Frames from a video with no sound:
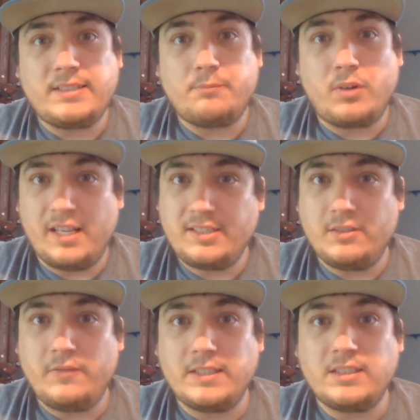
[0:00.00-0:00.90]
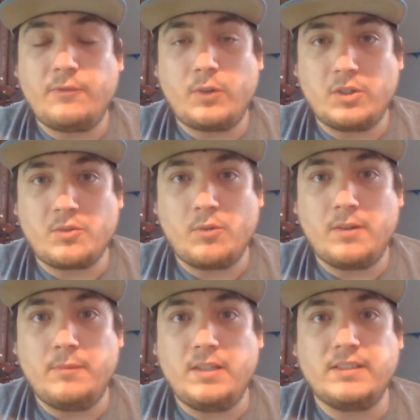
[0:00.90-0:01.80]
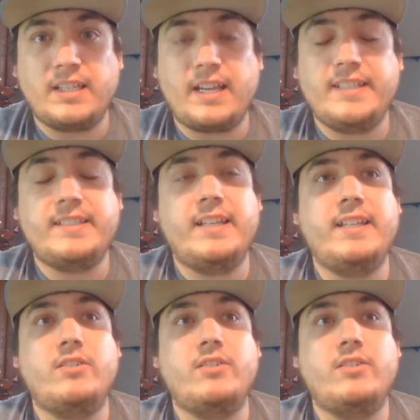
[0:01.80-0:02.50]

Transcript: impressive as the first one because, like I said,